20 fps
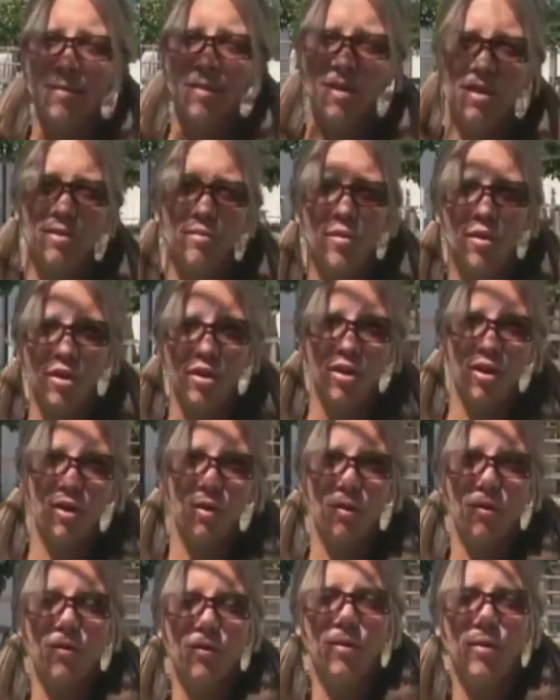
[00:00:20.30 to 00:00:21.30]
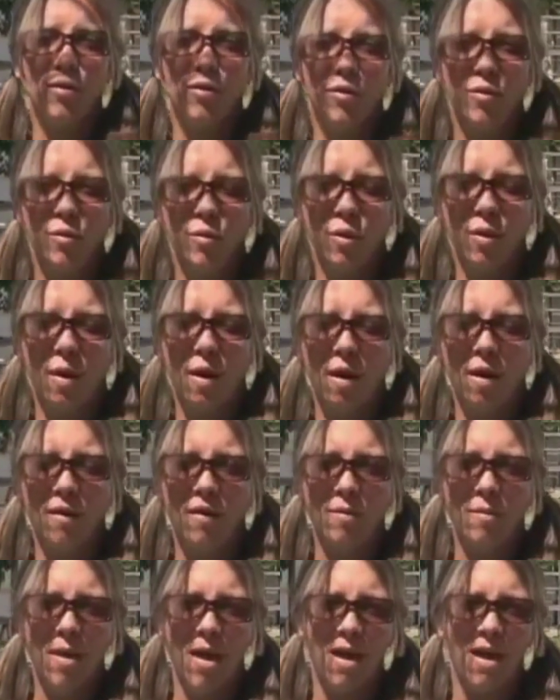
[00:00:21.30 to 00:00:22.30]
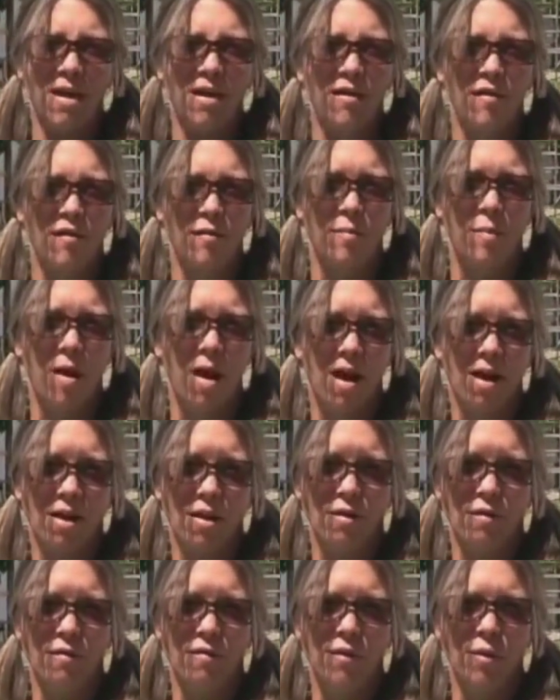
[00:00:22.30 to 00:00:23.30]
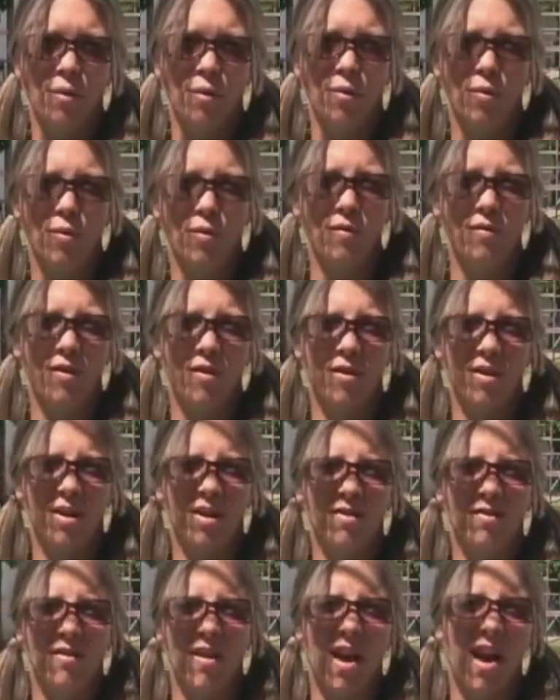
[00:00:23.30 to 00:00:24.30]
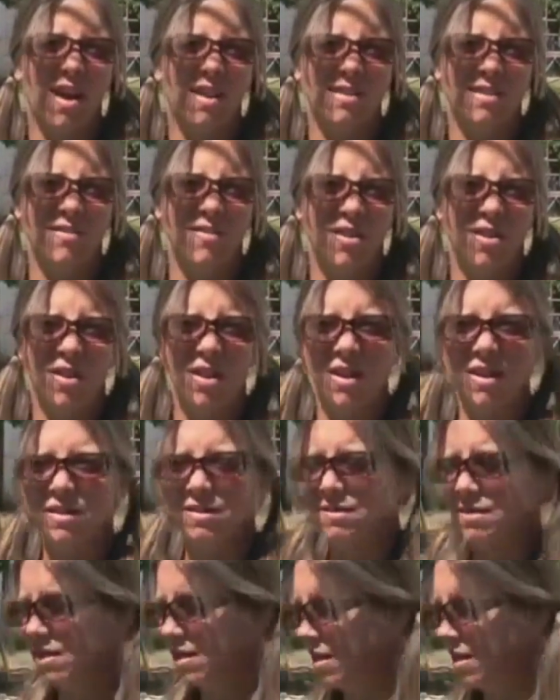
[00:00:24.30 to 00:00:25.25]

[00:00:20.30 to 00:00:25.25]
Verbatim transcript: going to run you through the making of biofuel very fast, very easy.